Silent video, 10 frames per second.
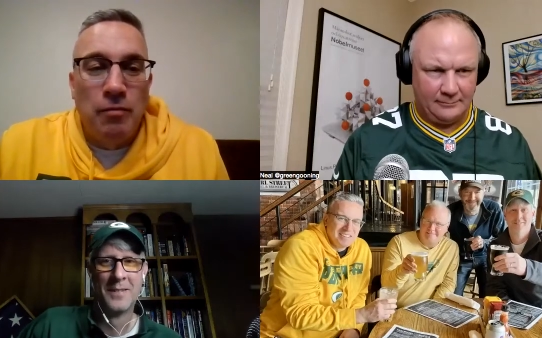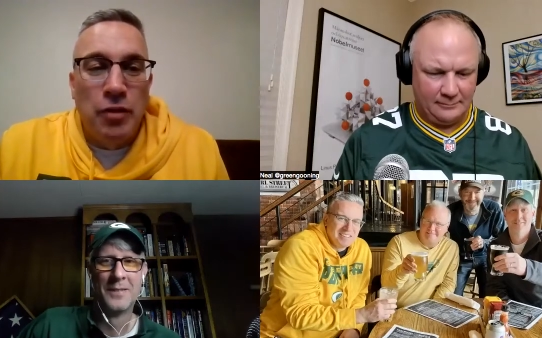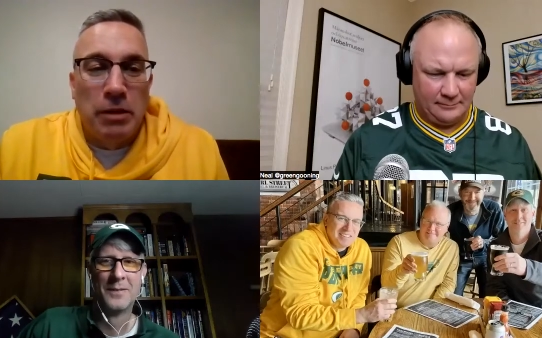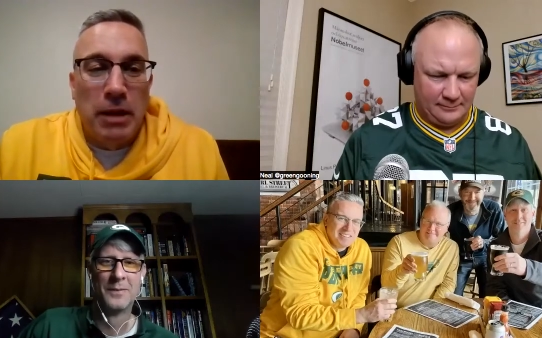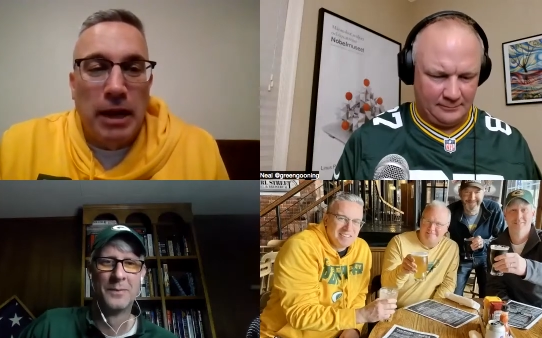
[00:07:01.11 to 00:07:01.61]

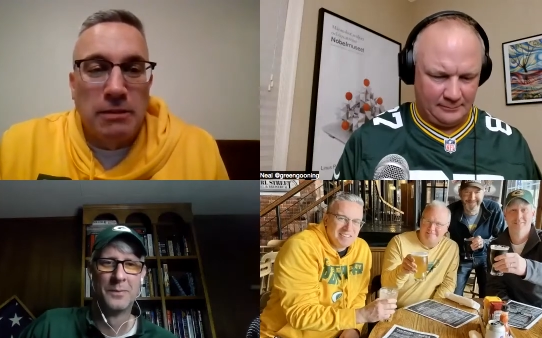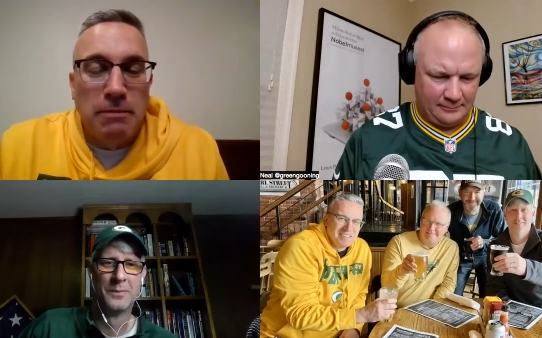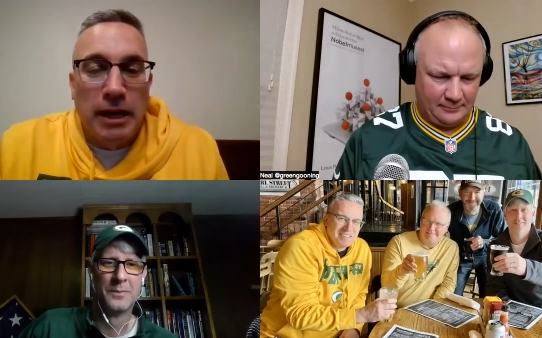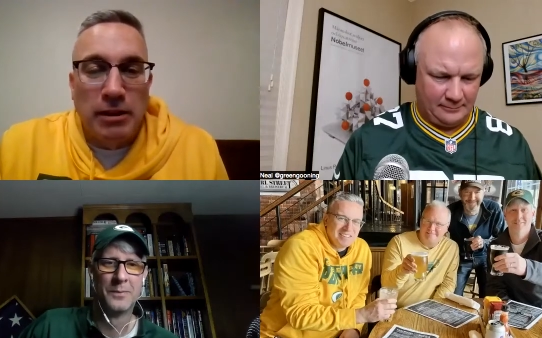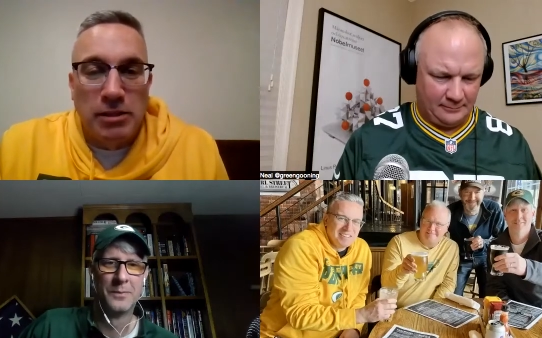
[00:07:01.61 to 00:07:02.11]
Speaker 1: thing back to
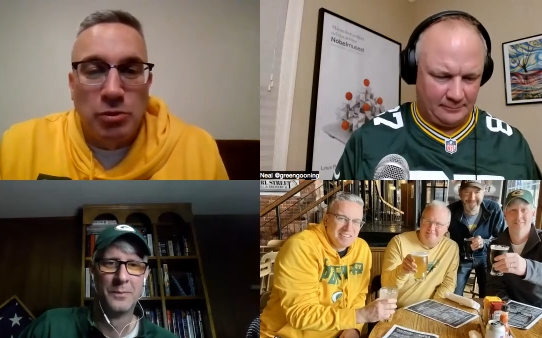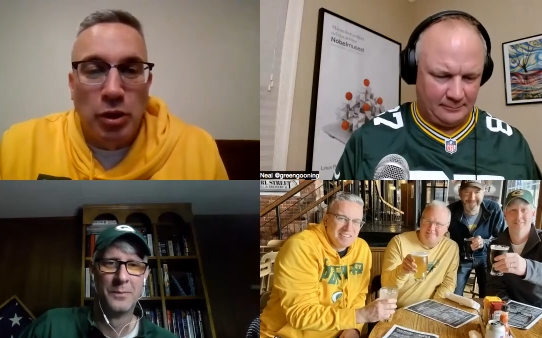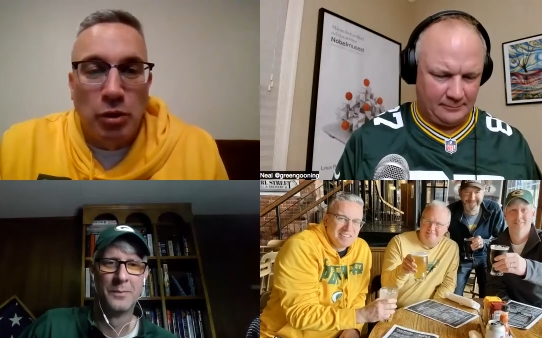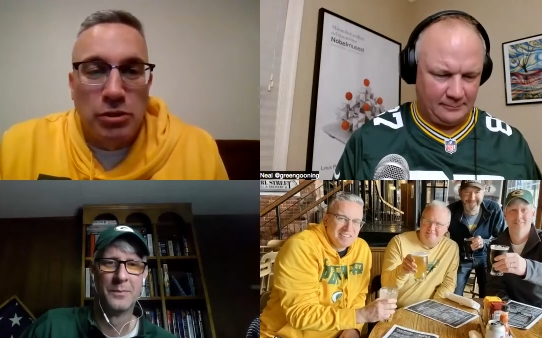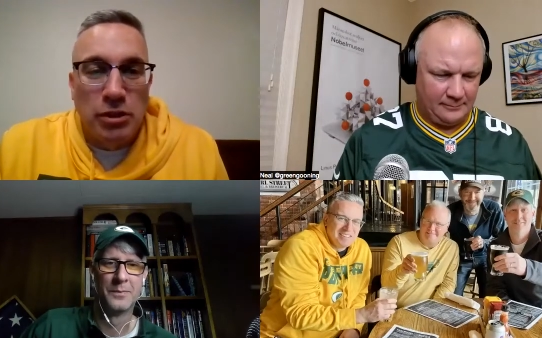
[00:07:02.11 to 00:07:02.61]
back this
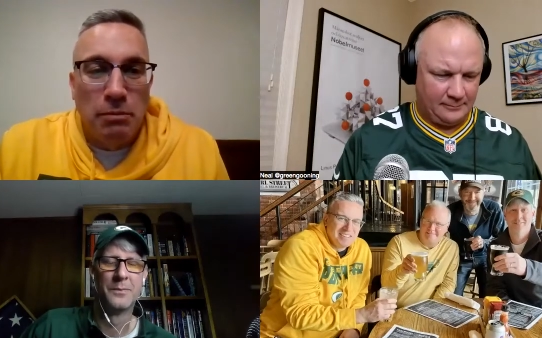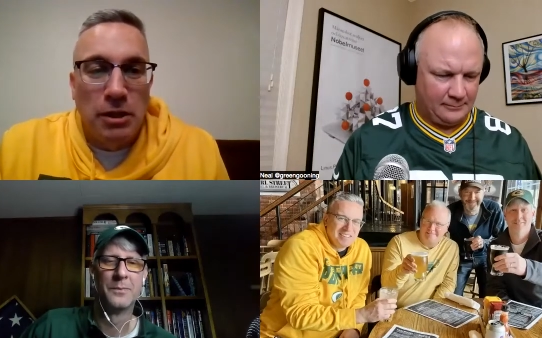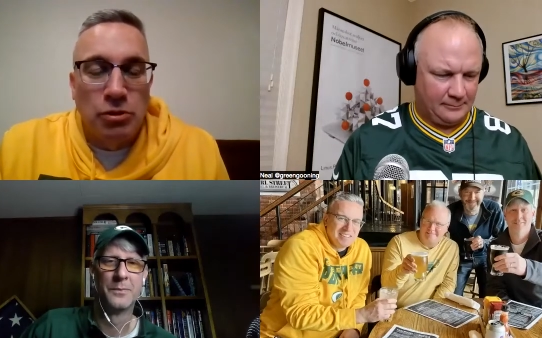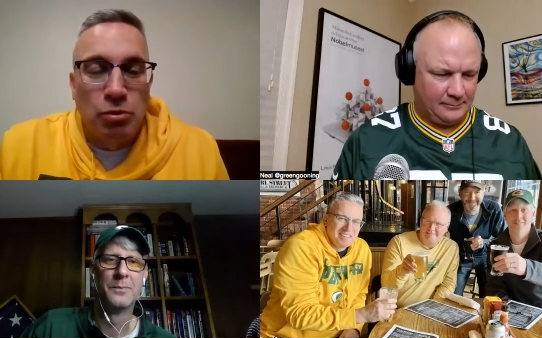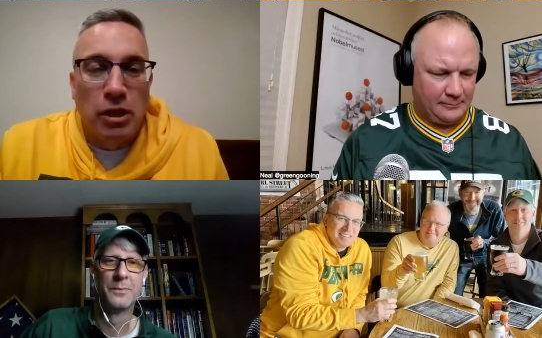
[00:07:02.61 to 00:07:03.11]
week was going to be
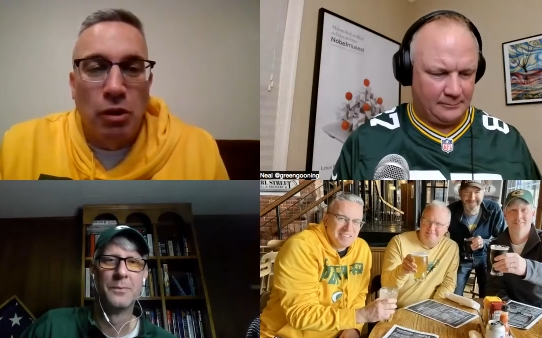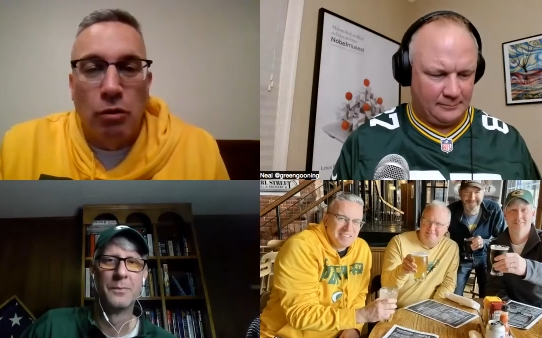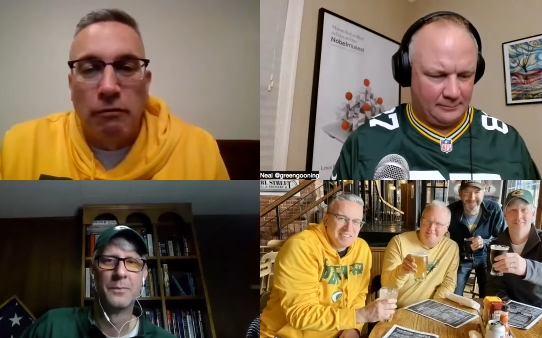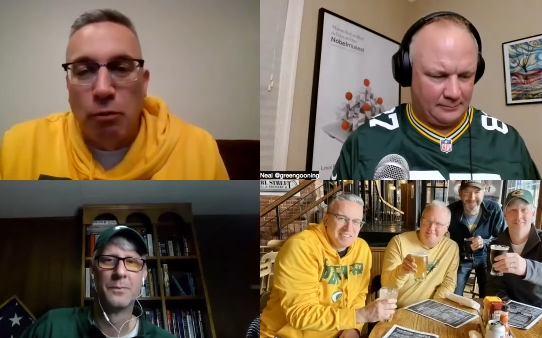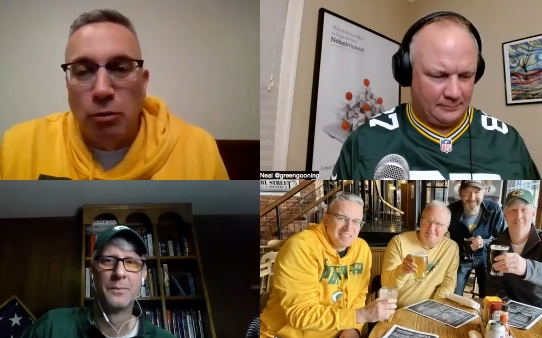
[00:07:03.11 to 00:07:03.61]
a tricky
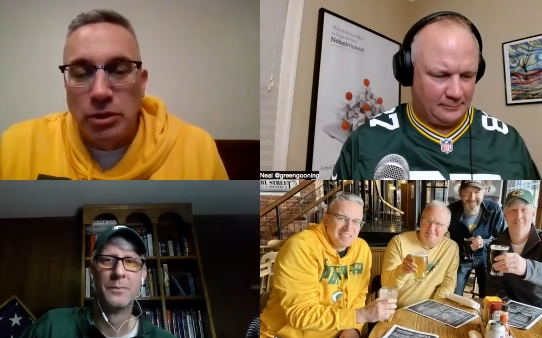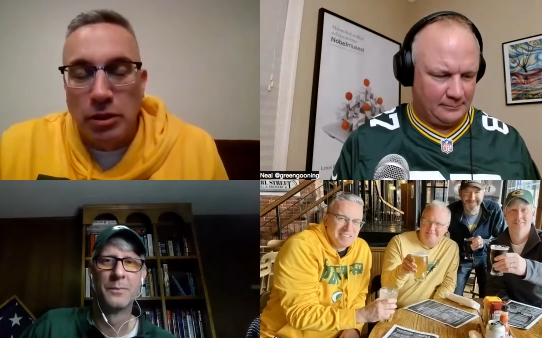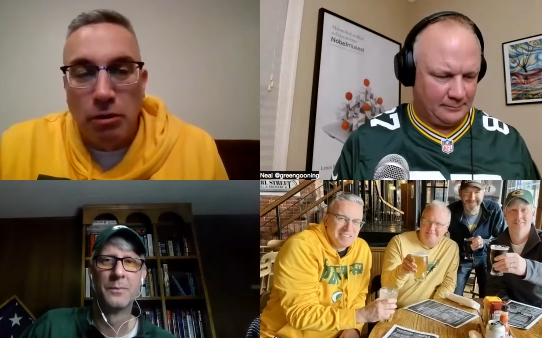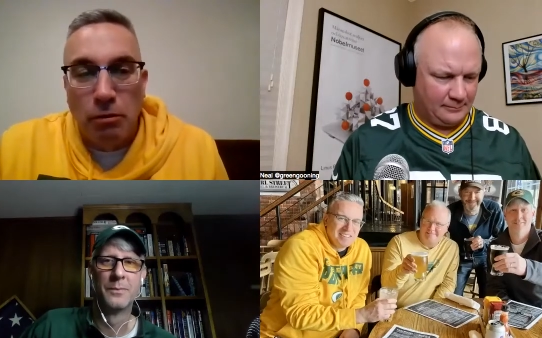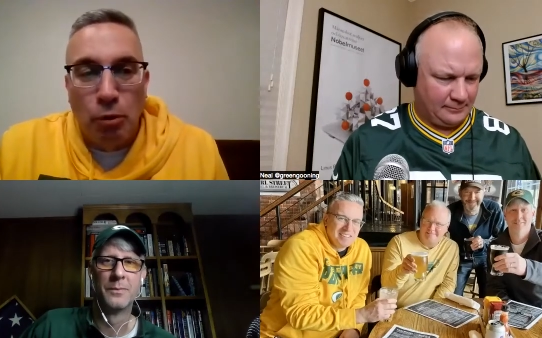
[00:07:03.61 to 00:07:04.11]
one.
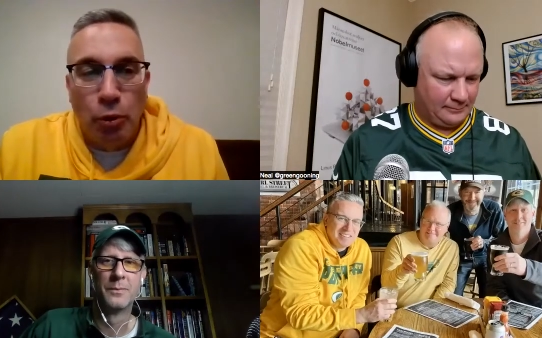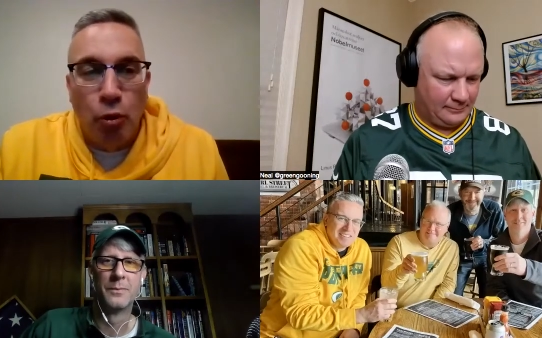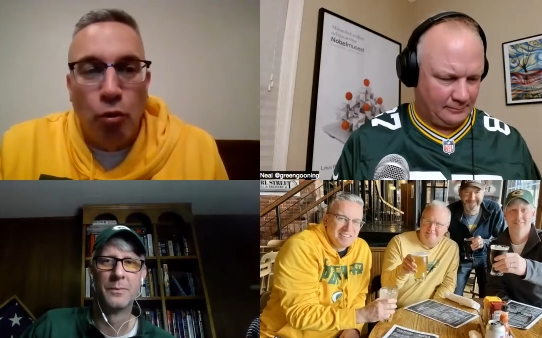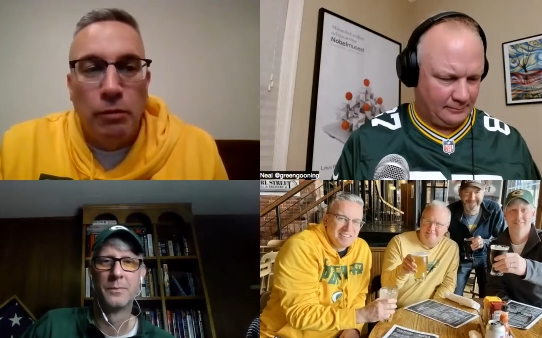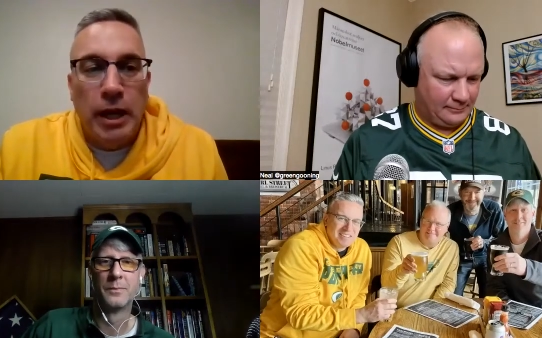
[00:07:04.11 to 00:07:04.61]
Fortunately, they're both
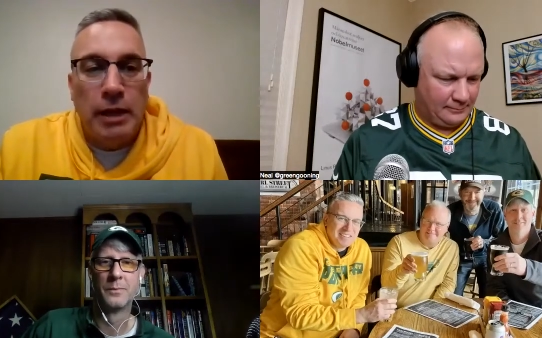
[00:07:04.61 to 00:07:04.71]
home